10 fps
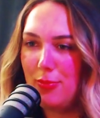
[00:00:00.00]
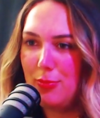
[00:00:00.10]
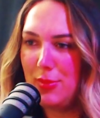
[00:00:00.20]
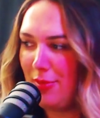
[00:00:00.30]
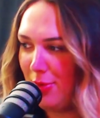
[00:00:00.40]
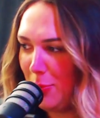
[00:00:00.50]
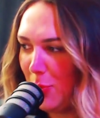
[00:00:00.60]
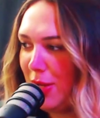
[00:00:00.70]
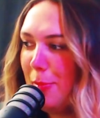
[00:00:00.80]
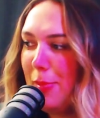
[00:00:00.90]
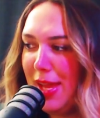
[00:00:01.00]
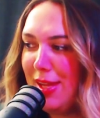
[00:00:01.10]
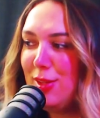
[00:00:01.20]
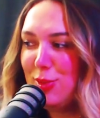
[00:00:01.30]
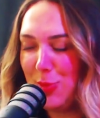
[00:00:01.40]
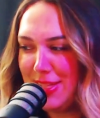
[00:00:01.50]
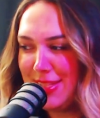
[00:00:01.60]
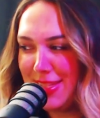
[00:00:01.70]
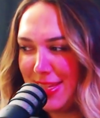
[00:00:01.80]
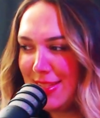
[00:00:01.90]
not February, May
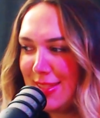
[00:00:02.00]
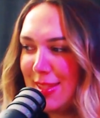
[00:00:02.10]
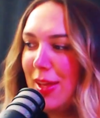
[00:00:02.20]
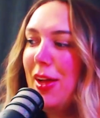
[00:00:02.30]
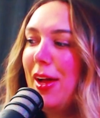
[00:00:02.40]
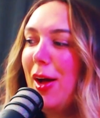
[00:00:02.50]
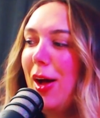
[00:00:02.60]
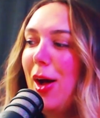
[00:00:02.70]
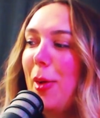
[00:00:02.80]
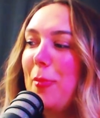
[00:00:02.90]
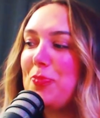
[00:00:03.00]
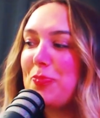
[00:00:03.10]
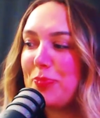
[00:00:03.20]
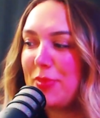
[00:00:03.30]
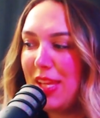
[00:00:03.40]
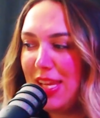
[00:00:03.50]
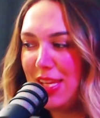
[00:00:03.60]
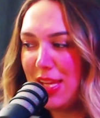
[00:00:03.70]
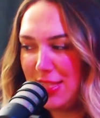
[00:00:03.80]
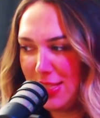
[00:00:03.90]
twenty-sixth, um,
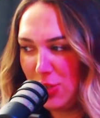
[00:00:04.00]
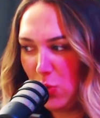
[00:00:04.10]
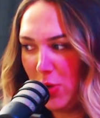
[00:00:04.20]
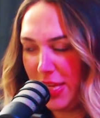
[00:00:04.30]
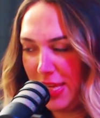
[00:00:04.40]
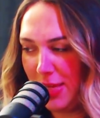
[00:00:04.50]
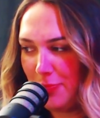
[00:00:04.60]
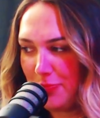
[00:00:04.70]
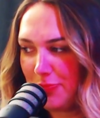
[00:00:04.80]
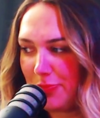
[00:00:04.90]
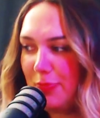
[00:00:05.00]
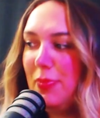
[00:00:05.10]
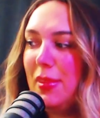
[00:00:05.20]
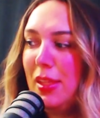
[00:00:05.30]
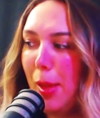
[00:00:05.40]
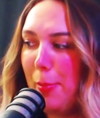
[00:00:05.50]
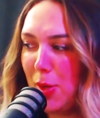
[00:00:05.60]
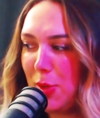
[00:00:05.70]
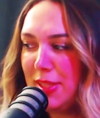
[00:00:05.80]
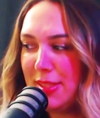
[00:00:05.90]
in nineteen twenty...
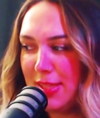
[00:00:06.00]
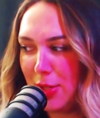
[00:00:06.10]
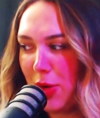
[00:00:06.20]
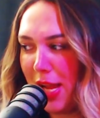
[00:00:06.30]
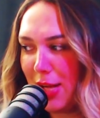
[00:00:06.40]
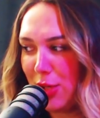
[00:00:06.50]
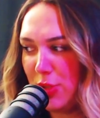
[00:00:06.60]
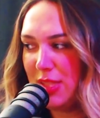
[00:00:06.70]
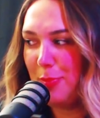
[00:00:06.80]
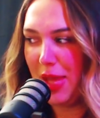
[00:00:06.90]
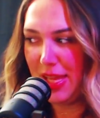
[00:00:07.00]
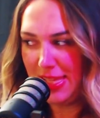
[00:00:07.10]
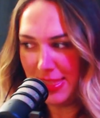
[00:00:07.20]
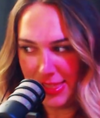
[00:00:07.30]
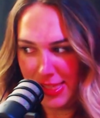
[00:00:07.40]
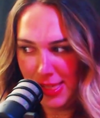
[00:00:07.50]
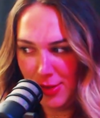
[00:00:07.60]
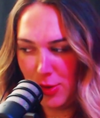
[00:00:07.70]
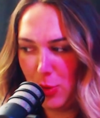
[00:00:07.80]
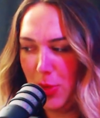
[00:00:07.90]
American singer actress Peggy Lee,
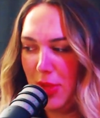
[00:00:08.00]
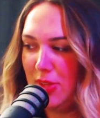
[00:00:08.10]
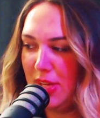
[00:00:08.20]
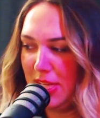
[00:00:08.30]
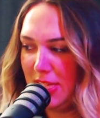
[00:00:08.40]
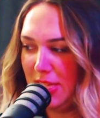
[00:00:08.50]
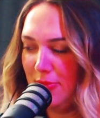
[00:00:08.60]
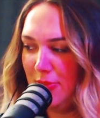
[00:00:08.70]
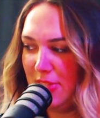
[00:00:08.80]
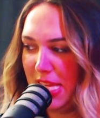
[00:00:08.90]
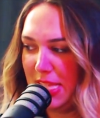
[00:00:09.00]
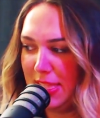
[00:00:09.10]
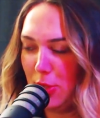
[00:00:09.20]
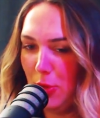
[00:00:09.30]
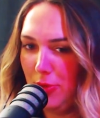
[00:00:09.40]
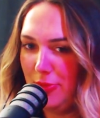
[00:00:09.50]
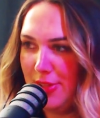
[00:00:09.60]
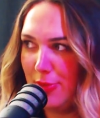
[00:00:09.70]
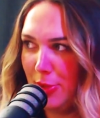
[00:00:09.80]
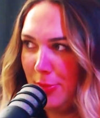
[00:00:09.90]
who had the nineteen fifty-eight single
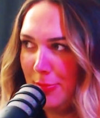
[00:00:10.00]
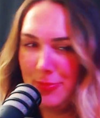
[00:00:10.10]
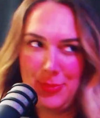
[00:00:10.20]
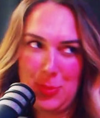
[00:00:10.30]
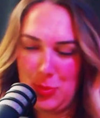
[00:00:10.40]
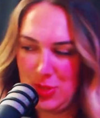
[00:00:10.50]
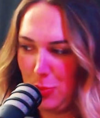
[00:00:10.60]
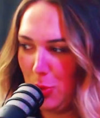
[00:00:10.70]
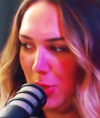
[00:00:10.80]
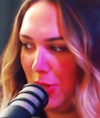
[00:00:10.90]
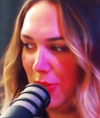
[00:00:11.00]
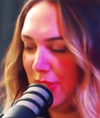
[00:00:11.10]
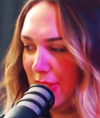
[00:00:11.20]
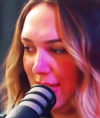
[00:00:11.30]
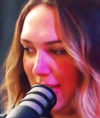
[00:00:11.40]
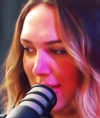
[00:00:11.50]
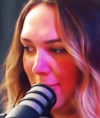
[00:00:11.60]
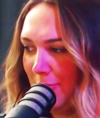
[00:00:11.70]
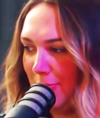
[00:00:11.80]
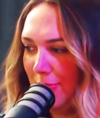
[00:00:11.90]
Fever, was born on this
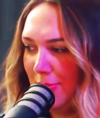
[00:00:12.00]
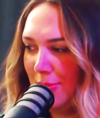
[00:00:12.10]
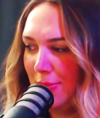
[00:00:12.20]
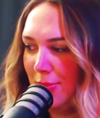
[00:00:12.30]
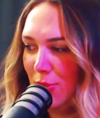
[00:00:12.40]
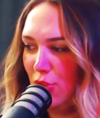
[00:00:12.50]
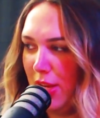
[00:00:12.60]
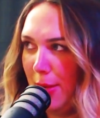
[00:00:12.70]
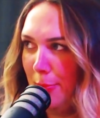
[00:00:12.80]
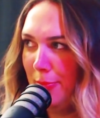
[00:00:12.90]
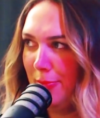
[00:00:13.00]
day. Jam.